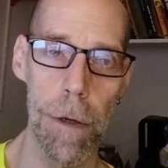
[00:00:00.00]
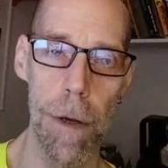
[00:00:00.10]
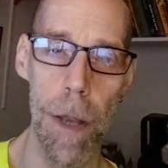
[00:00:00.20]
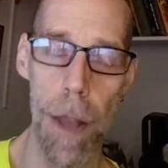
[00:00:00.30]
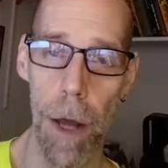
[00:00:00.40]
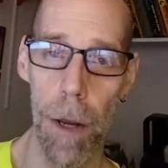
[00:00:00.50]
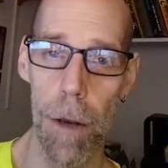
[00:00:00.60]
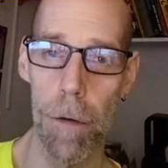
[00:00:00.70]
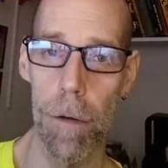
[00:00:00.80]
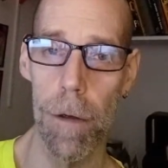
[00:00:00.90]
None.
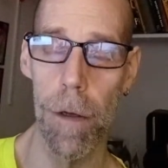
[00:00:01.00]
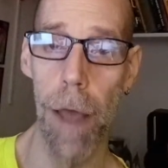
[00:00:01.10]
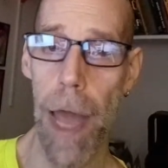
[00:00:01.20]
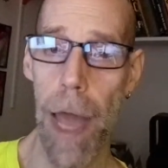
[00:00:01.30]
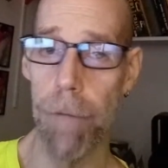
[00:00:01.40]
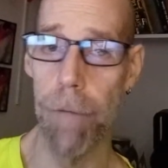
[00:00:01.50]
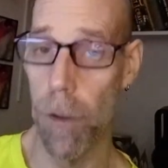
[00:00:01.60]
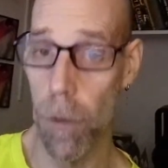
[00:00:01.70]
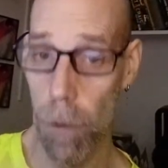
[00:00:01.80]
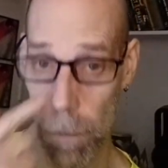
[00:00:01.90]
And if I
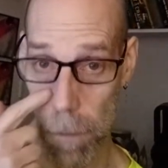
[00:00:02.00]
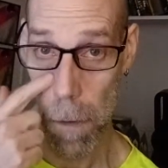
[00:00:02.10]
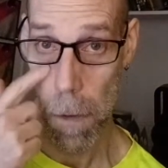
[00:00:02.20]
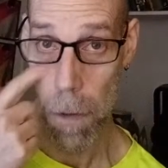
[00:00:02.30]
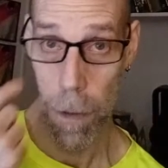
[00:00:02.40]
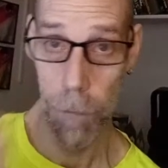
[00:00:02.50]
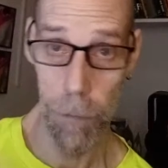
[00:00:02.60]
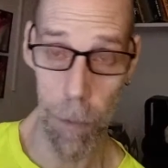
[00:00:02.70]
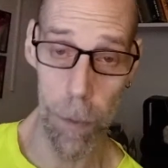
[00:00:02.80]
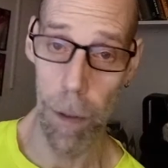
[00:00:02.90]
do, if
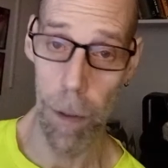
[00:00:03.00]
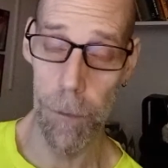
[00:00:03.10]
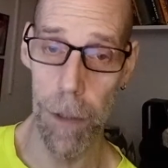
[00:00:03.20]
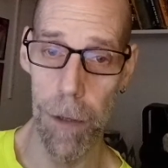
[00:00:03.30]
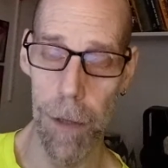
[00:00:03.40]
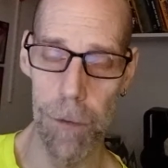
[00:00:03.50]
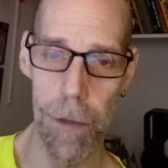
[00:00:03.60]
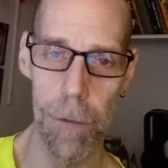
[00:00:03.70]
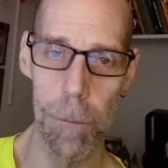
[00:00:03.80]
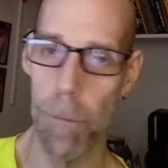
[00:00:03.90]
someone comes in and
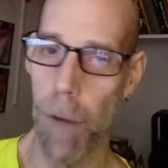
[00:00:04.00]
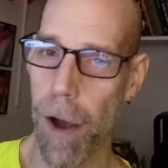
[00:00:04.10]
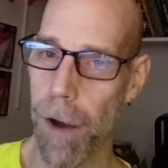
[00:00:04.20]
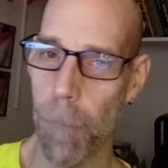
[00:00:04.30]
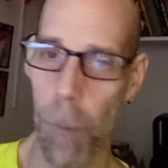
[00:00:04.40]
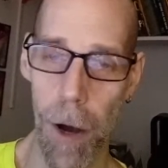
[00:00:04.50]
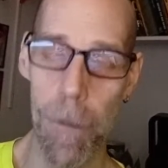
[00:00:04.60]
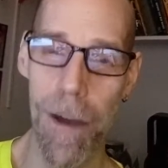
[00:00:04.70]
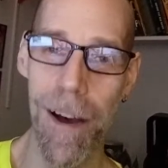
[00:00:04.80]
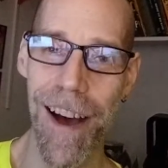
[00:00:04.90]
says, well,
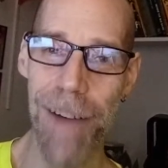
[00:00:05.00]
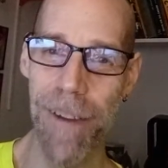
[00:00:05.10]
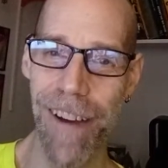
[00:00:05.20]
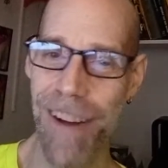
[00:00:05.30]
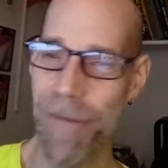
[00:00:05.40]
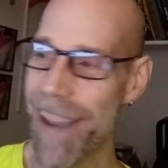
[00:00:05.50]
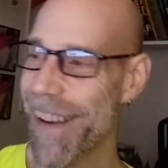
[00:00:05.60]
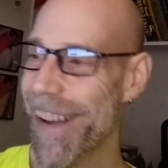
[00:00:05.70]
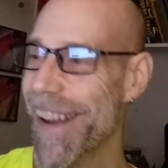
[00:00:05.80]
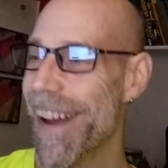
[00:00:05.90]
I'm your enemy,
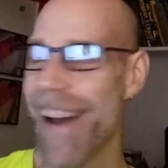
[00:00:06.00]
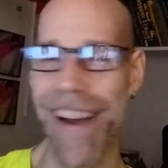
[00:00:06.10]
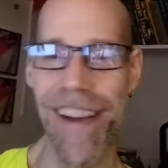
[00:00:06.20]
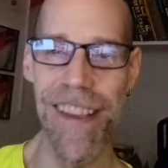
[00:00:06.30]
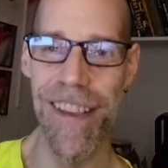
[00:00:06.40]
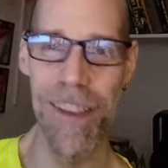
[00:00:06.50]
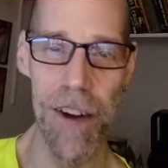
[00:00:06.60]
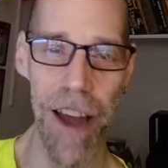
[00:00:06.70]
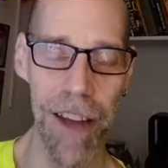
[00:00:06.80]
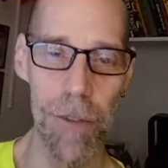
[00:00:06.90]
you're
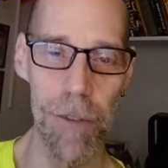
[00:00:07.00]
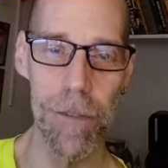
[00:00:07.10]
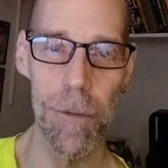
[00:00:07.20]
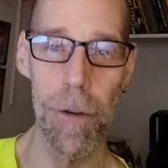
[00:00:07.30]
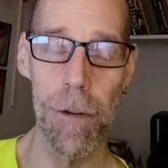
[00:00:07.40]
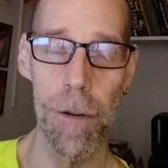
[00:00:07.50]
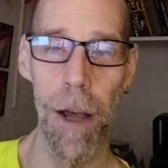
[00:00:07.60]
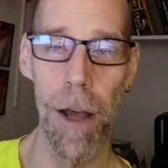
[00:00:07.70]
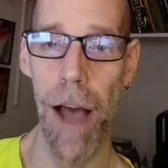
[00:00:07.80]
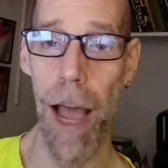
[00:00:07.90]
not.
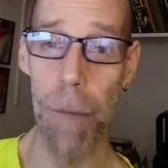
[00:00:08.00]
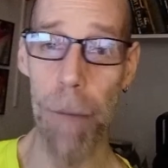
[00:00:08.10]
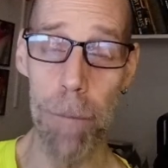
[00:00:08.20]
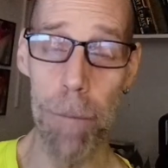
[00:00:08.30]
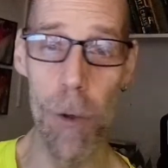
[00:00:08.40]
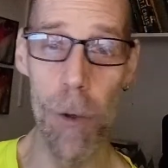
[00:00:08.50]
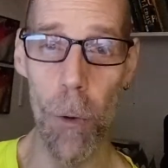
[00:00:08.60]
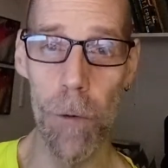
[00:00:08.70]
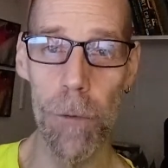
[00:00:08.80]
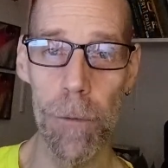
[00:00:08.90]
I might be
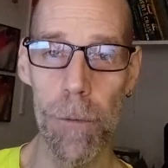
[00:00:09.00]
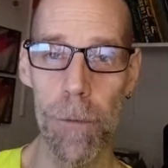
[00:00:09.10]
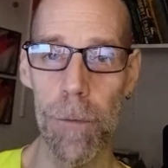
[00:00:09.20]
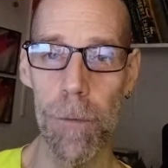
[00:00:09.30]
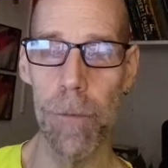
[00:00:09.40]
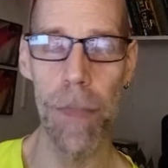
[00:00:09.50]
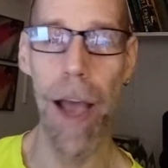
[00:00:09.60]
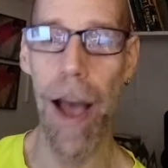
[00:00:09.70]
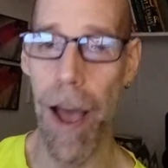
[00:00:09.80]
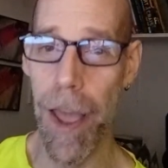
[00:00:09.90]
yours.
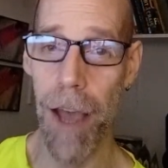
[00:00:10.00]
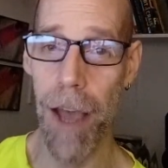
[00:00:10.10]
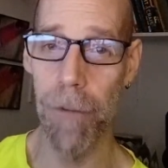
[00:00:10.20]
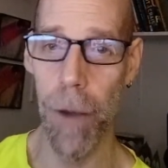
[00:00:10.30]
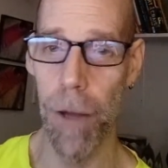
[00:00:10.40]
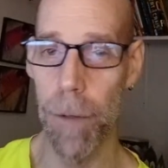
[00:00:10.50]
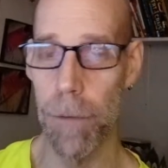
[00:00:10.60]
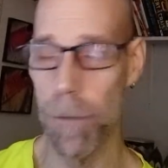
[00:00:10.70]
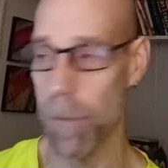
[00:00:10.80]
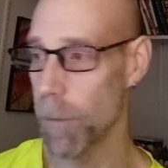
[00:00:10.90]
I have no enemies.
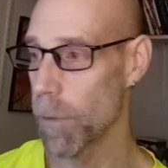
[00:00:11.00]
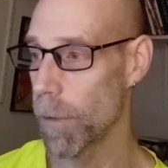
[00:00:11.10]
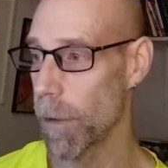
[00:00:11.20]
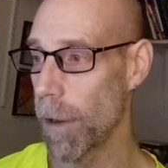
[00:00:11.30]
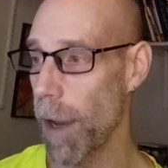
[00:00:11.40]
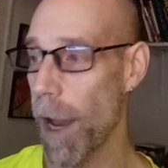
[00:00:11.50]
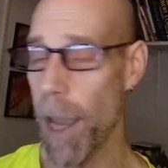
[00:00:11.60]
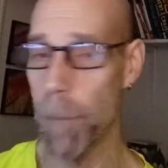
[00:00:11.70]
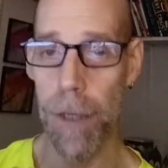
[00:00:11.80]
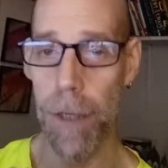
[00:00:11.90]
I am
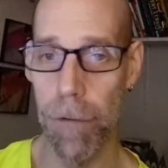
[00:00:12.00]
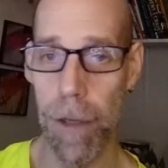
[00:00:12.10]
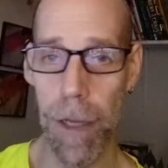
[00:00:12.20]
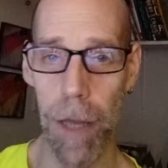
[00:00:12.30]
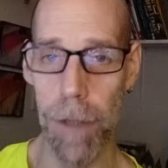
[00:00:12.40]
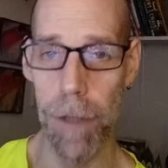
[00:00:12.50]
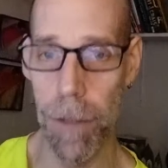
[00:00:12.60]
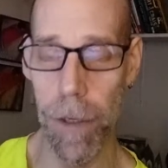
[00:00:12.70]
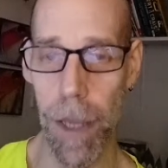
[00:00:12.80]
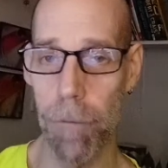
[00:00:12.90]
forgiving and
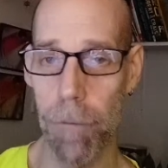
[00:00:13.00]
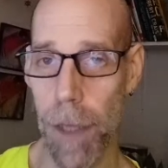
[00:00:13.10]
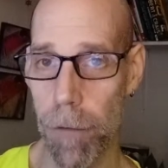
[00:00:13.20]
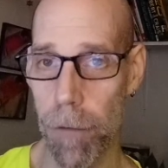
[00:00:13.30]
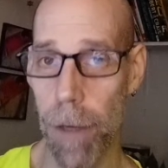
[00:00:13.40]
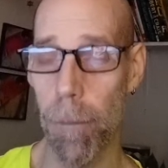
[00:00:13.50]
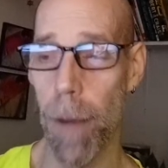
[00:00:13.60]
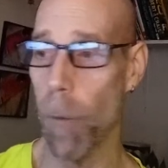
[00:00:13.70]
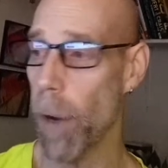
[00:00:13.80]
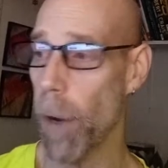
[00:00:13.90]
forgiving and forgiving my
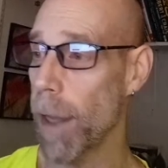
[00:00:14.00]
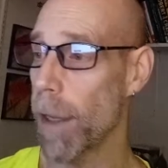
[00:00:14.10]
way.